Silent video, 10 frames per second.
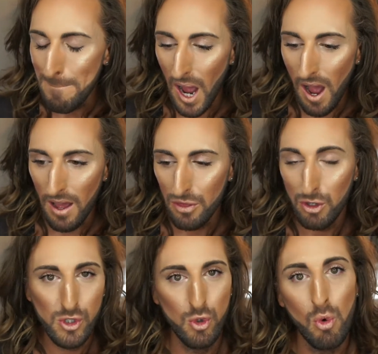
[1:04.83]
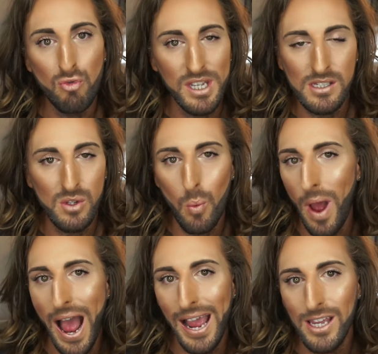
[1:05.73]
But there's no reason
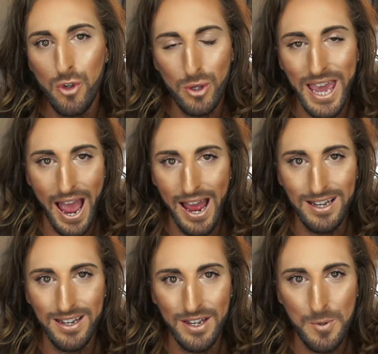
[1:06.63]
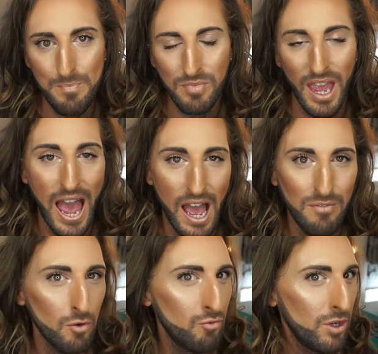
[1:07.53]
why you can't have
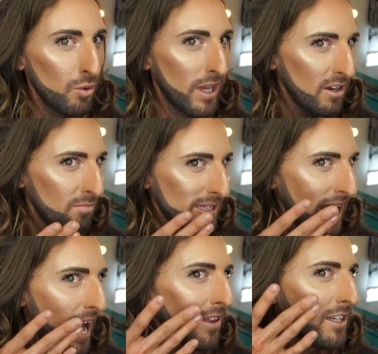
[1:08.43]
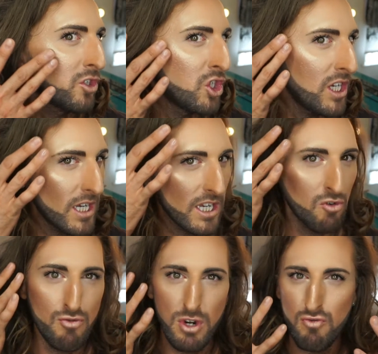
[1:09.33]
a real kind of metallic cheek and a
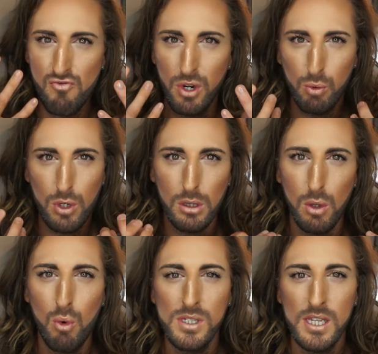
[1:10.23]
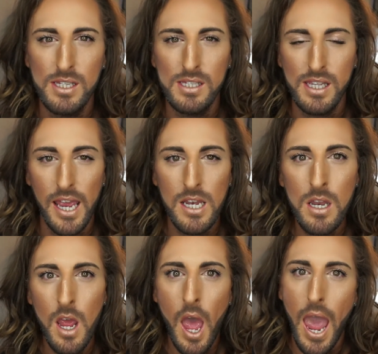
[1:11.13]
real glow to the skin.
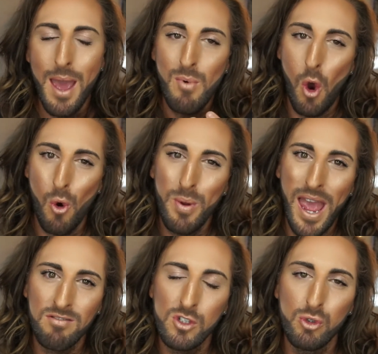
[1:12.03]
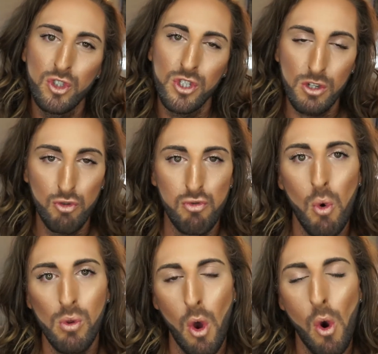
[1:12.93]
All we have to do is just
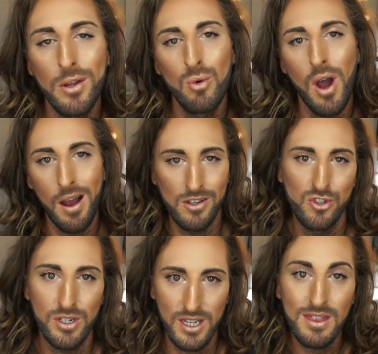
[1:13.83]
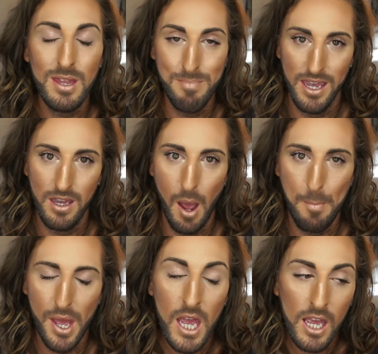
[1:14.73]
control the oil underneath the
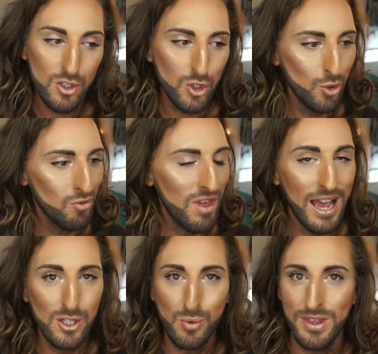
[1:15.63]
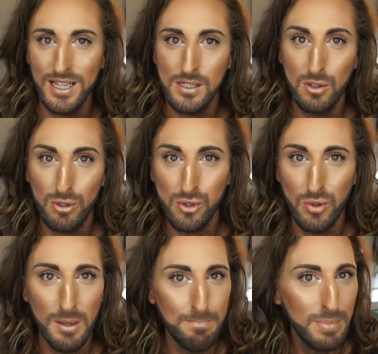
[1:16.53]
makeup. So that is what this look's
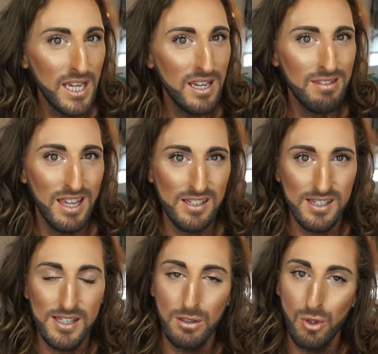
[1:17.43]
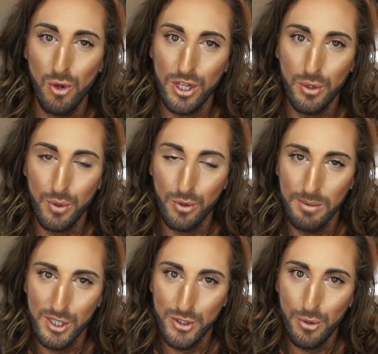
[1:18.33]
going to be. This is the look that we're going to
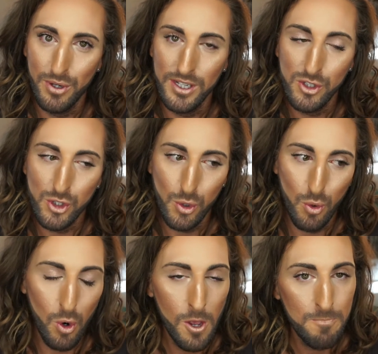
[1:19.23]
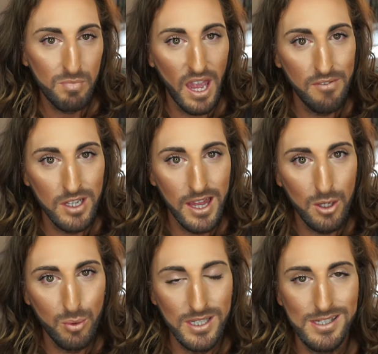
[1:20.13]
be doing. So if you
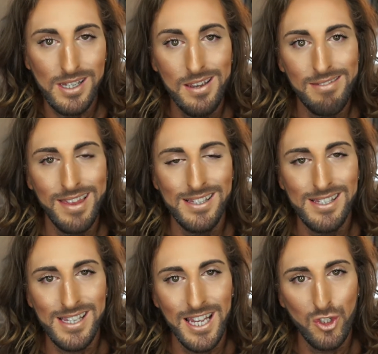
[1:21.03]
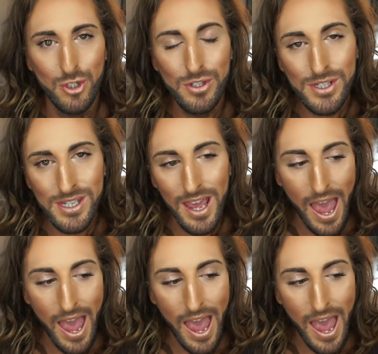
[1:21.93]
like what you see, then stay tuned.